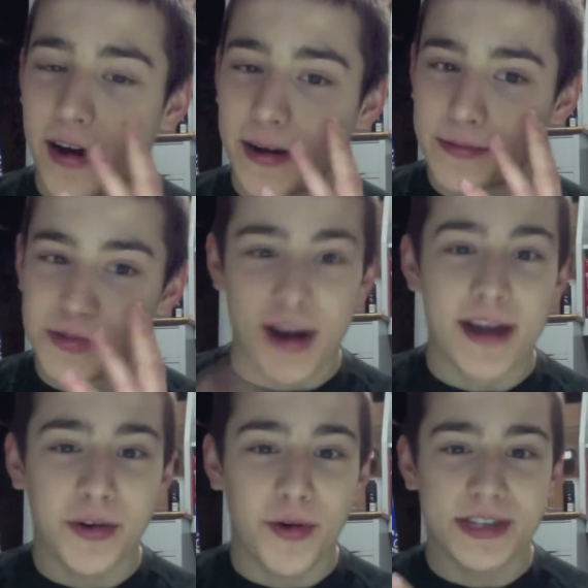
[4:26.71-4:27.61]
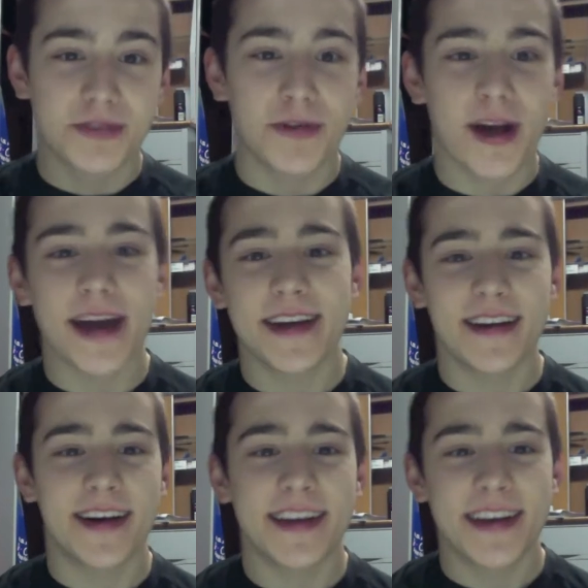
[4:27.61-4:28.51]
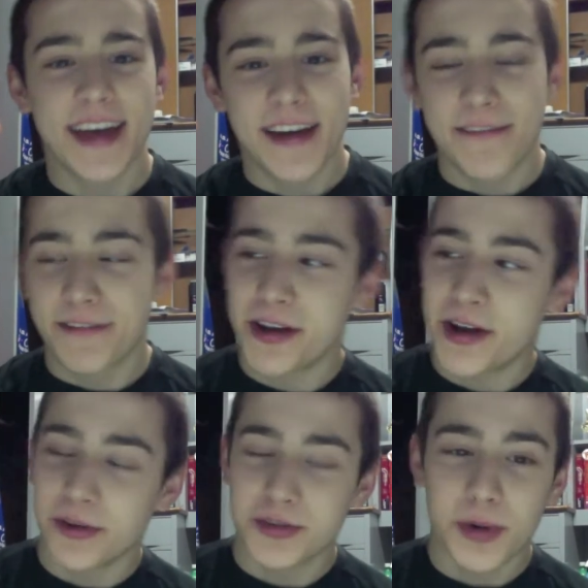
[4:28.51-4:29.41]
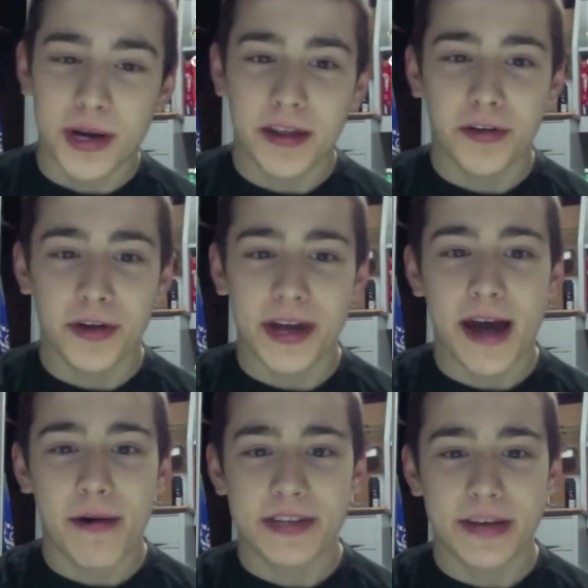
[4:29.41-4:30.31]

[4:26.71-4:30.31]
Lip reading: Dragon Quest grind on for 20 to 30 hours,